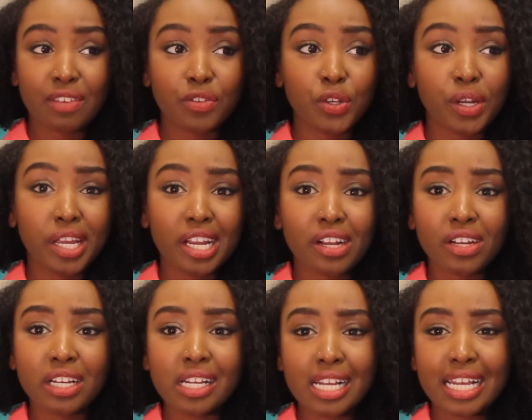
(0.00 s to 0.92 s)
If your
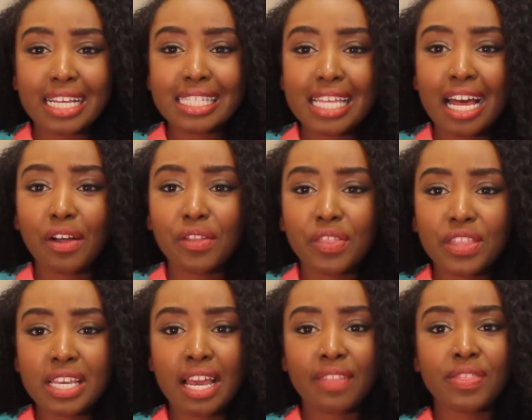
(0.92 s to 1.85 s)
hair is
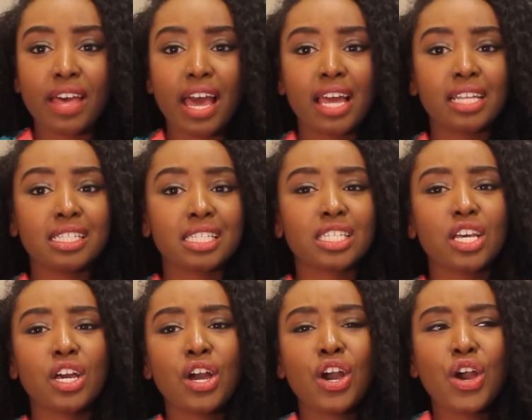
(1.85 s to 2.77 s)
healthy at the ends,
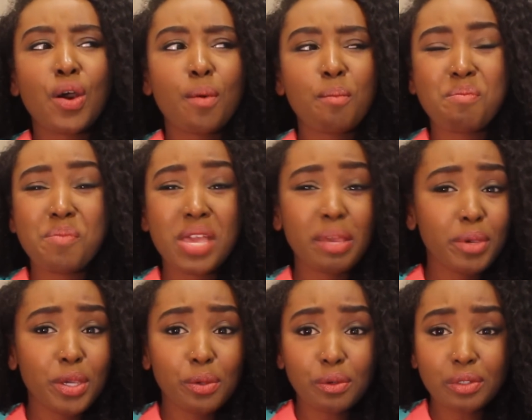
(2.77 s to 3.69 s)

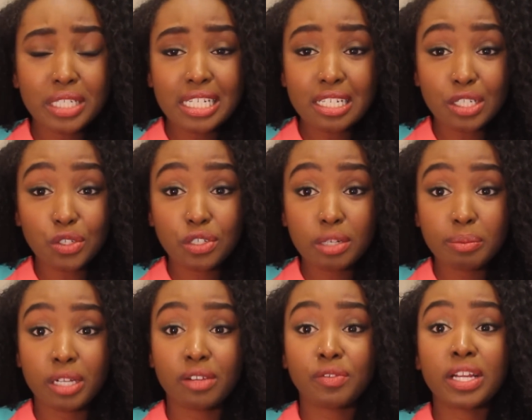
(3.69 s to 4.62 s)
maybe you don't need to
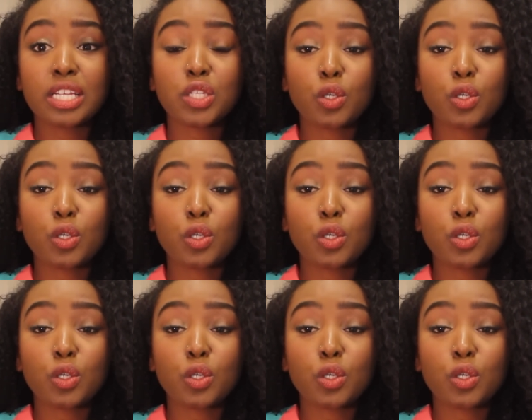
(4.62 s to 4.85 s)
trim it, right?